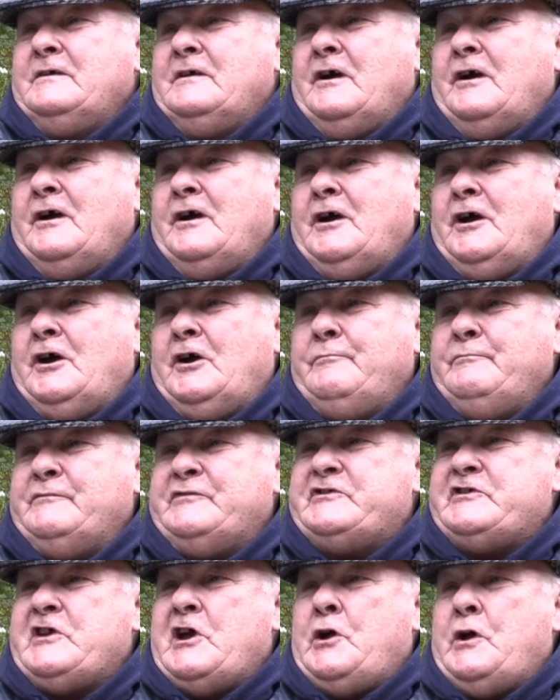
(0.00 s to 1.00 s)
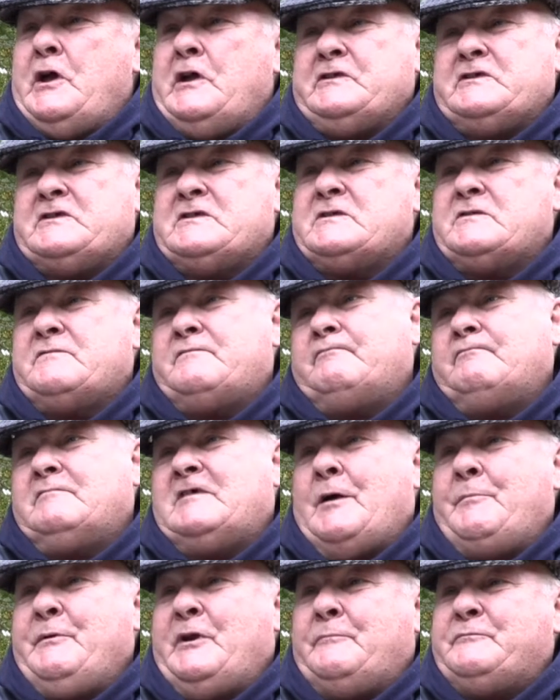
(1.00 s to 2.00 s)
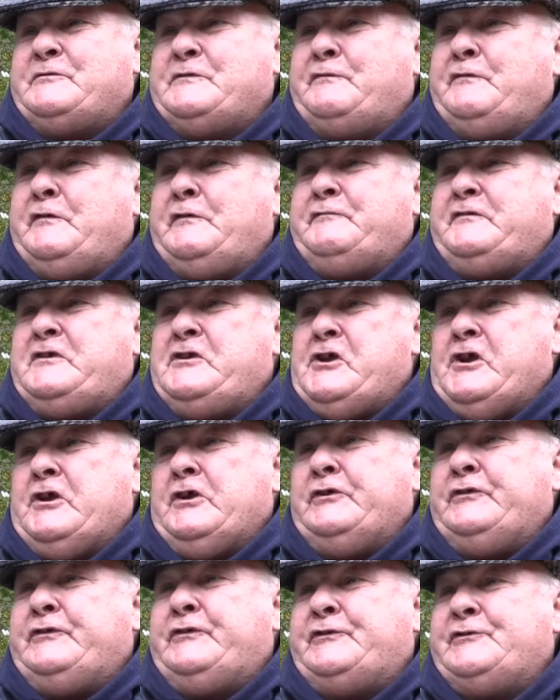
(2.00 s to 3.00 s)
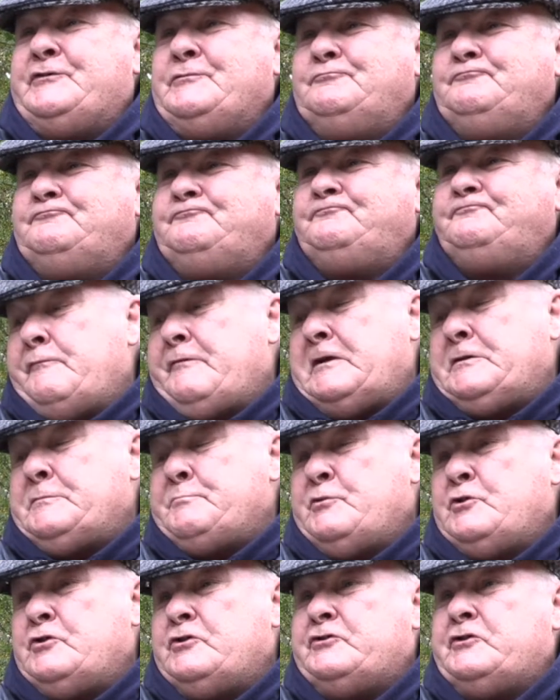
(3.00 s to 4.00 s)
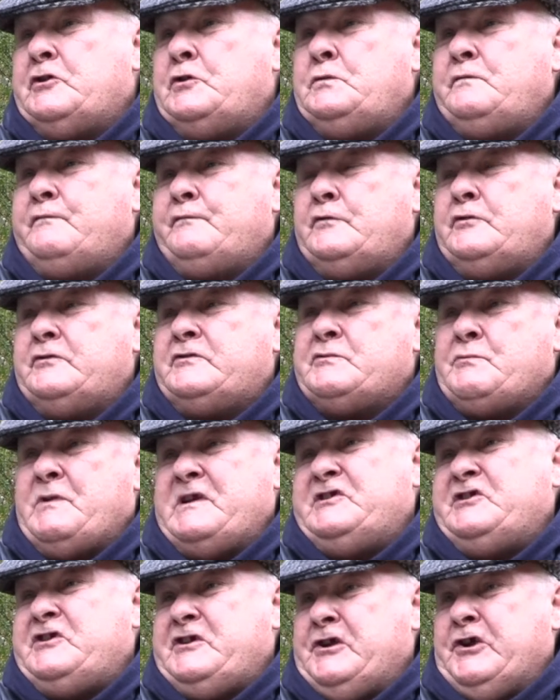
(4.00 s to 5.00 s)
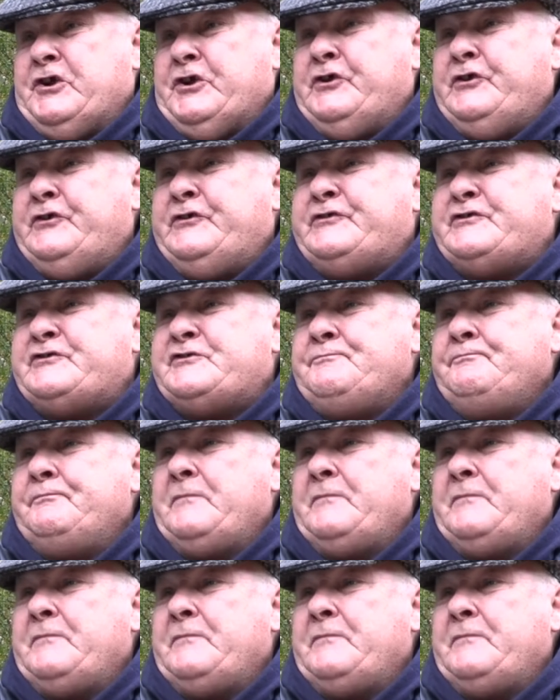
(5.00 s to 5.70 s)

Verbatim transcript: um, so that's coming up to 50 years. I've had the Peugeot for 20 years